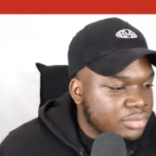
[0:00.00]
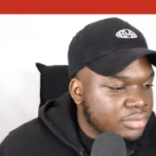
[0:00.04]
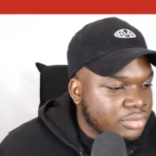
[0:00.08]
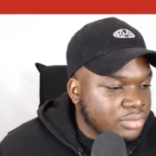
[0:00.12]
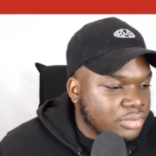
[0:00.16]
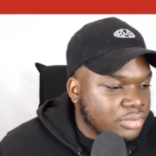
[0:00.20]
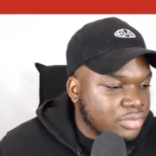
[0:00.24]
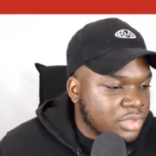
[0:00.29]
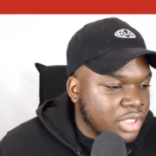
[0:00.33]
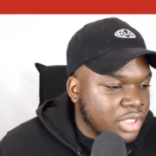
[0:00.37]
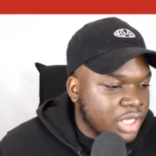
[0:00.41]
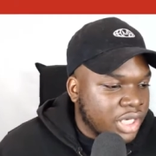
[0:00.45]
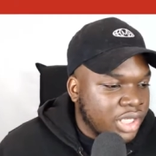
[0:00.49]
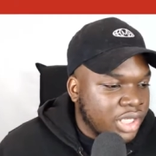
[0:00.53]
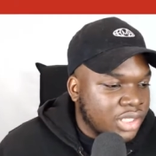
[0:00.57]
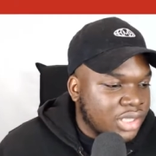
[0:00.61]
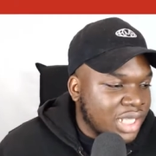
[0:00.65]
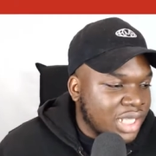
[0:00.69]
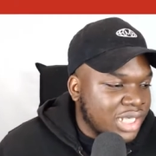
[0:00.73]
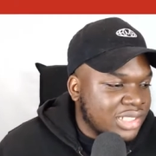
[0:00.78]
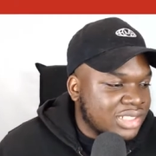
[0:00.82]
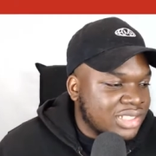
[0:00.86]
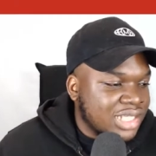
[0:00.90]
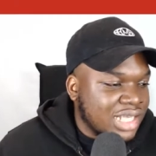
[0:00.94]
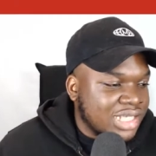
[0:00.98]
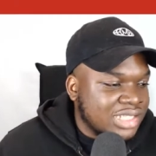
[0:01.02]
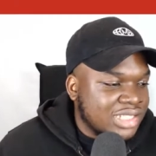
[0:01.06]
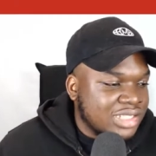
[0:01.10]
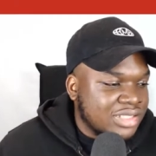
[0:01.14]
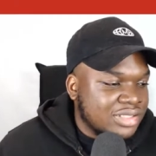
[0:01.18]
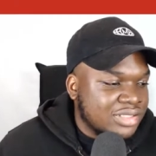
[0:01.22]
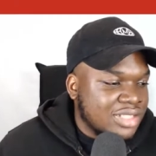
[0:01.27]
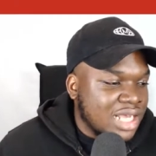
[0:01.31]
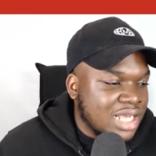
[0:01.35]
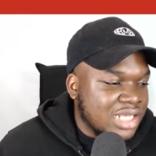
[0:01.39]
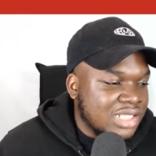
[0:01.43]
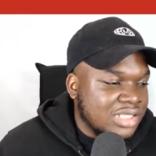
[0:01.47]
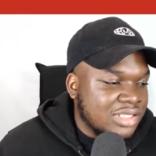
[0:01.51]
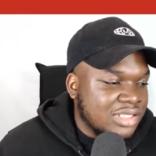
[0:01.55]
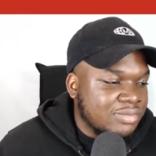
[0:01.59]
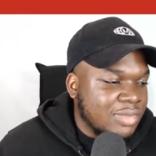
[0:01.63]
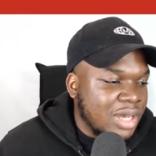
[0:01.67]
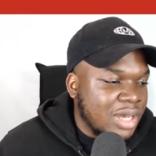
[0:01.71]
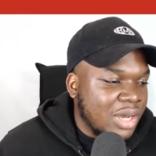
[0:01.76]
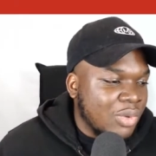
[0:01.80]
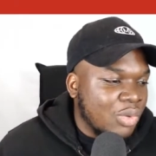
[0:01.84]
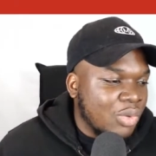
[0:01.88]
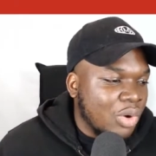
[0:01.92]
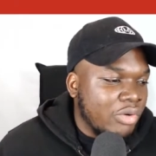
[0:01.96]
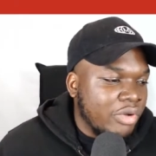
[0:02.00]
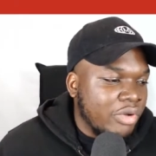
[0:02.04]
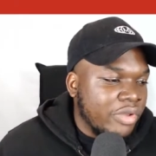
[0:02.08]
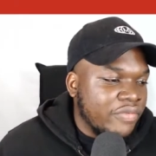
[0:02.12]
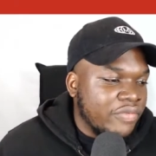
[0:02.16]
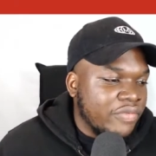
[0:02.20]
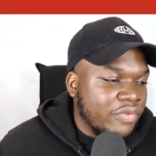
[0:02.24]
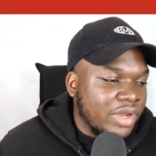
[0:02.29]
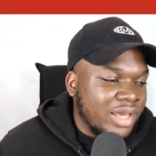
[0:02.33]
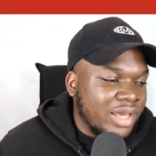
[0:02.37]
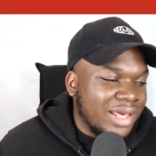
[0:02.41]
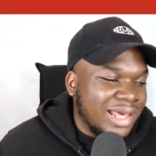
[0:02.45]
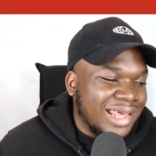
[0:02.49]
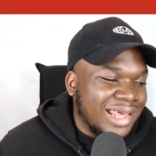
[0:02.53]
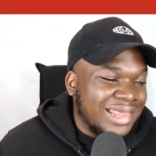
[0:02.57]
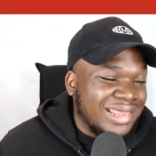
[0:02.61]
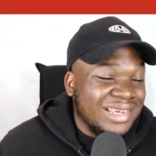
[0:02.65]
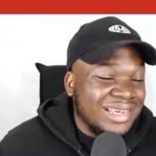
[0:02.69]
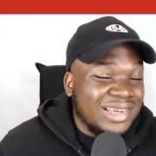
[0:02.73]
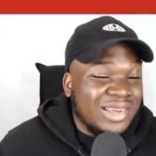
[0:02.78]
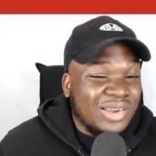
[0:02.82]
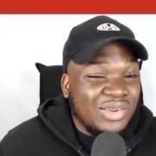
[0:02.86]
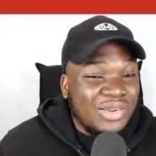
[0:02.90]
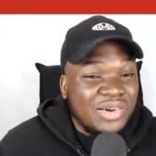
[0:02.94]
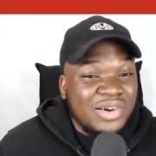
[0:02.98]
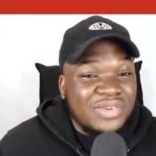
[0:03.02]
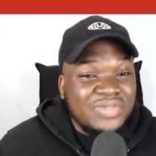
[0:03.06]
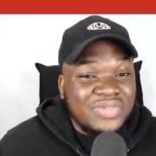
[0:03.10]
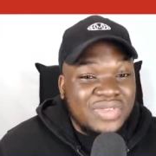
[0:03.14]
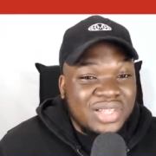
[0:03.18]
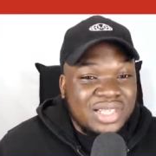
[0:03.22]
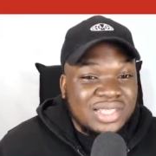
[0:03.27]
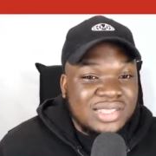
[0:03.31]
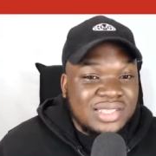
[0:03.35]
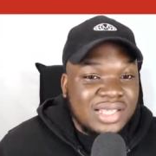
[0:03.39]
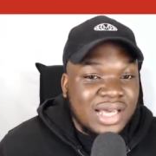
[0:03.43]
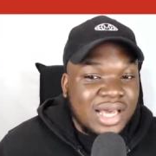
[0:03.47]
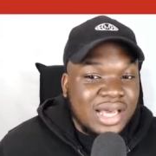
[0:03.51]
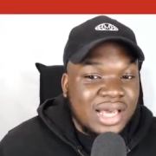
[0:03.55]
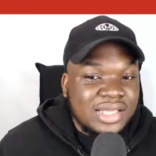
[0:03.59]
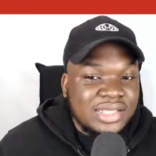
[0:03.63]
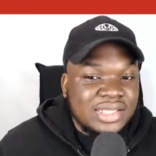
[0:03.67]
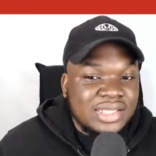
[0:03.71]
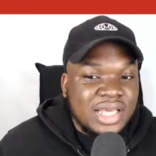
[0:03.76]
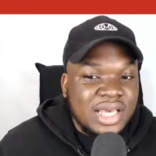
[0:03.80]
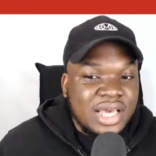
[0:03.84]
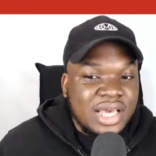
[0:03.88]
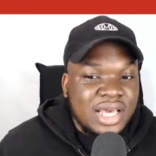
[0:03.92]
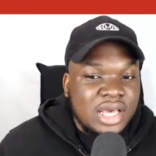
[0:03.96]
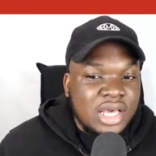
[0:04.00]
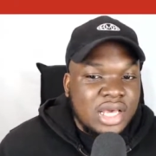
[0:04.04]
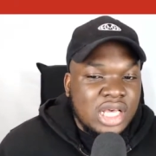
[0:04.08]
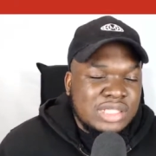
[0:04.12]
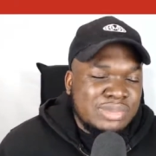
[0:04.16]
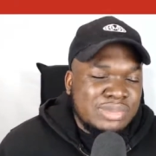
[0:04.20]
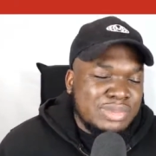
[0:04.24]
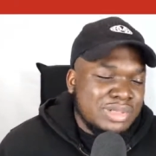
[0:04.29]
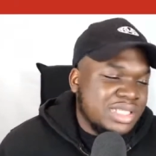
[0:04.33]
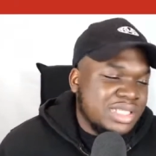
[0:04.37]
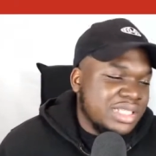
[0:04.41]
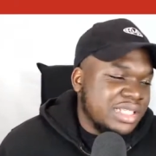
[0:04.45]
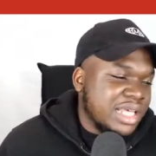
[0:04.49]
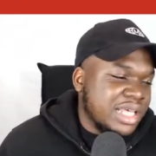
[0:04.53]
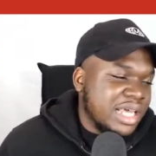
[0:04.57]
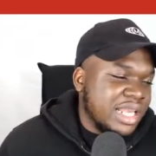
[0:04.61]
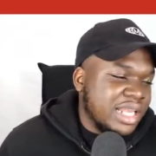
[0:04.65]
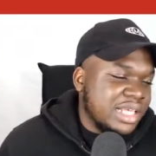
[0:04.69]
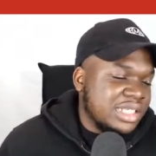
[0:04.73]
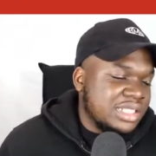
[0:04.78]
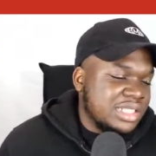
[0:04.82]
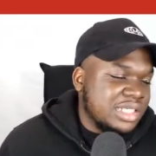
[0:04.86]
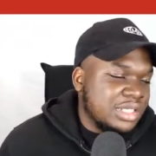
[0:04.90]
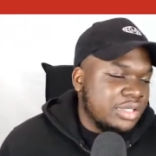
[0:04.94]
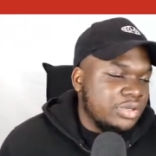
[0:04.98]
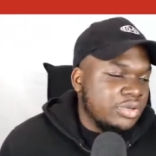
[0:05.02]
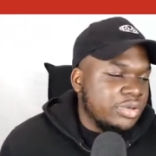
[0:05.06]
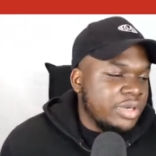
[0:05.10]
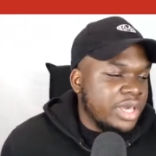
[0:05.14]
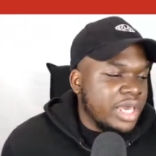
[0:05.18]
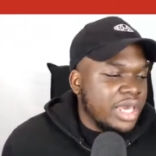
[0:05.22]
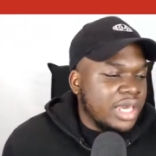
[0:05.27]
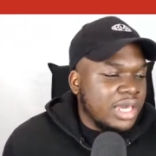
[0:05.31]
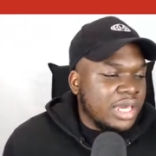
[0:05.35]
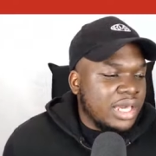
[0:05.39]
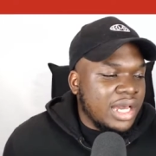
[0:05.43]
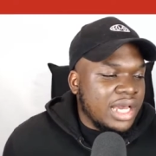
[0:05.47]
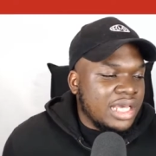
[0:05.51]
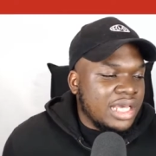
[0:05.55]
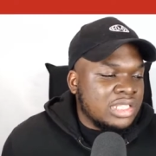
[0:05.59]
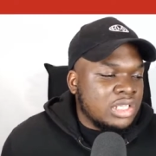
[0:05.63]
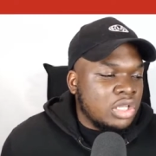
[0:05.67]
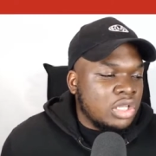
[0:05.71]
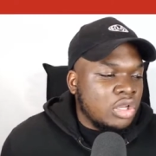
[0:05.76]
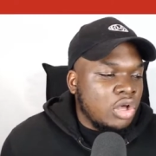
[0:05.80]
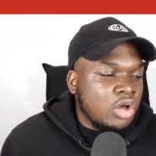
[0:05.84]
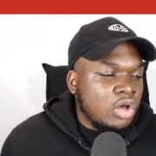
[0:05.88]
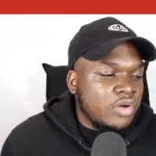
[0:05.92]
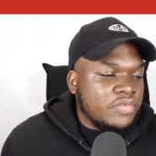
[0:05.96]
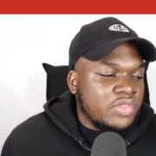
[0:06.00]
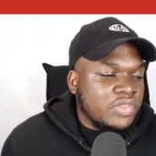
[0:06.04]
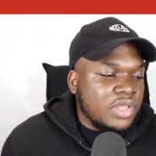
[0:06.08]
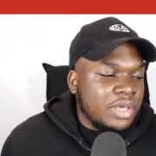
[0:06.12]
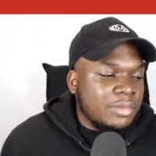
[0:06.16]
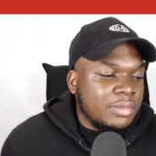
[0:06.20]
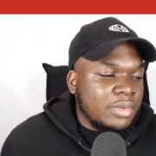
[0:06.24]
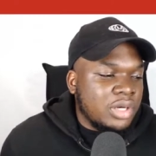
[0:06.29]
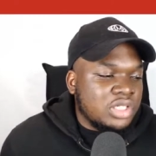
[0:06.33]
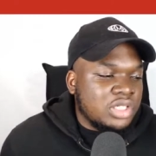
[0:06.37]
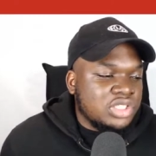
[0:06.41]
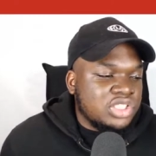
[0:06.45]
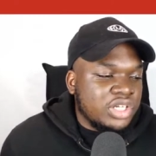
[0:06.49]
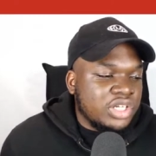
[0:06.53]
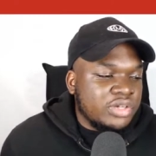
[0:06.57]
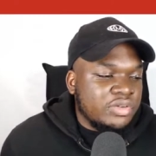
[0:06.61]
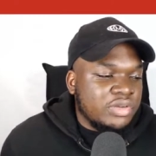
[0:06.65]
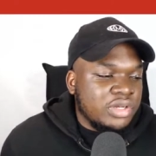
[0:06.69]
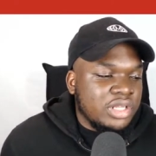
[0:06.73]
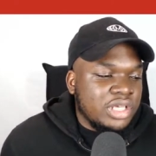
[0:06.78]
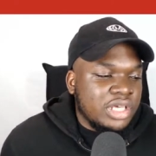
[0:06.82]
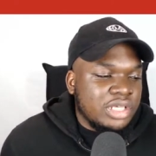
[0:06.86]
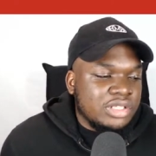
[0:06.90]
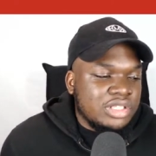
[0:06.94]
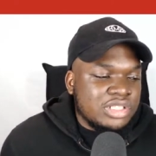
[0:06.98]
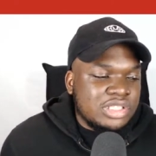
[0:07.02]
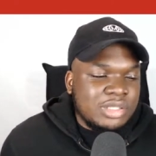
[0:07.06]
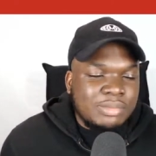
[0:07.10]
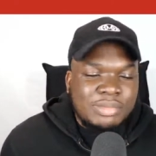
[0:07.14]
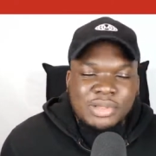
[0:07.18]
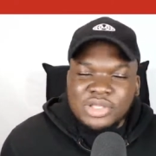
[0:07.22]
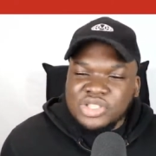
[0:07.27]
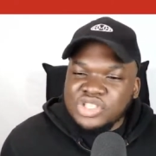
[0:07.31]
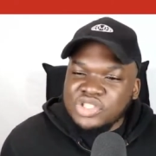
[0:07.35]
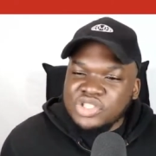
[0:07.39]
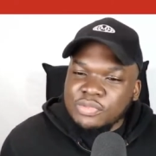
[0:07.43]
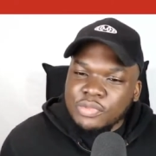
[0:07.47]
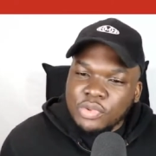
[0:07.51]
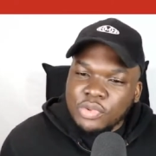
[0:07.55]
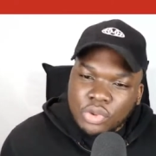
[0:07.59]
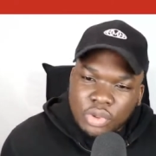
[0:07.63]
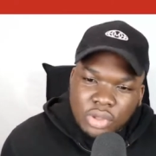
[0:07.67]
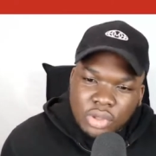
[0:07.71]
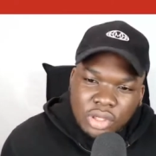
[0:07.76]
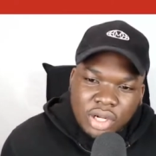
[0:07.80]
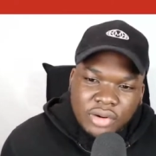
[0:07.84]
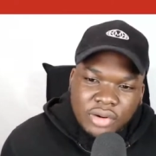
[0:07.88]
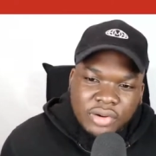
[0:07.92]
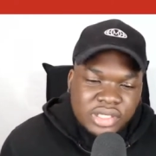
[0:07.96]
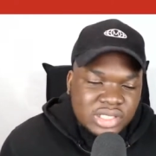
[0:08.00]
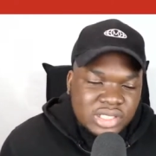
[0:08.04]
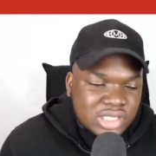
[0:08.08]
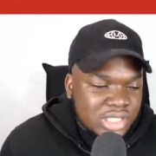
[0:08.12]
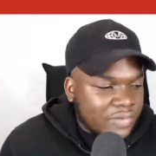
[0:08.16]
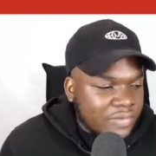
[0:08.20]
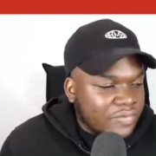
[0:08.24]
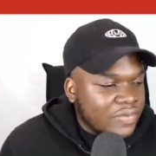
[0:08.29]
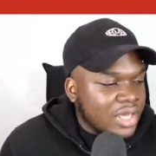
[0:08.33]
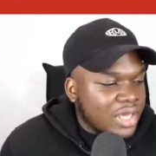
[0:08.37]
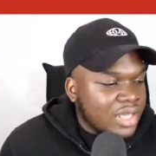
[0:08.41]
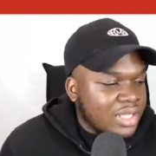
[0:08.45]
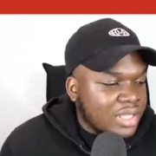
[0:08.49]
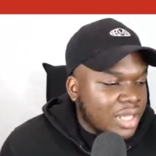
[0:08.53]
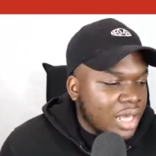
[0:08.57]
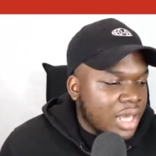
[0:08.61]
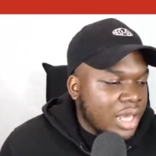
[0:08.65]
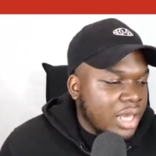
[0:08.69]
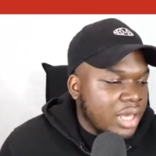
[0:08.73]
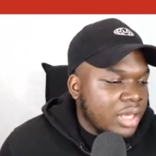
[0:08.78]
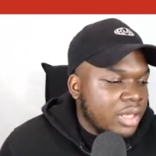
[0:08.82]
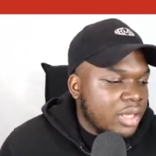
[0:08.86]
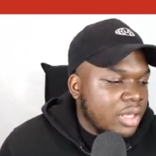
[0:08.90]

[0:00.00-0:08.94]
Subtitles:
Yeah, that's my worry for I think a lot of these guys, especially the NXT UK guys. A lot of them are generally just a bit smaller and stuff like that.